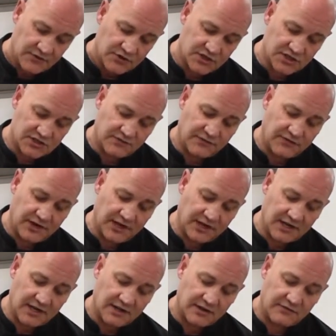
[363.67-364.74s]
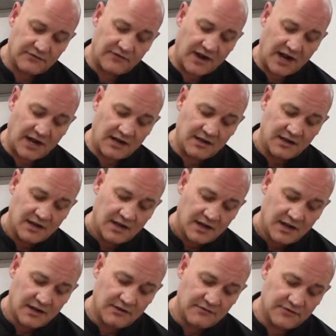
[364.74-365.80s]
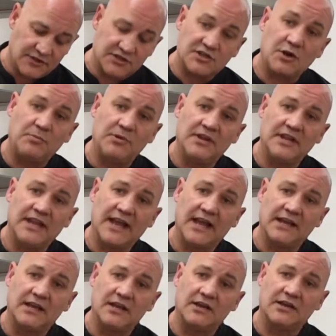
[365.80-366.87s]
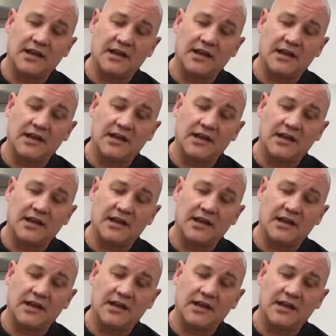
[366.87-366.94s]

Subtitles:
just flick the fat over the top of the egg.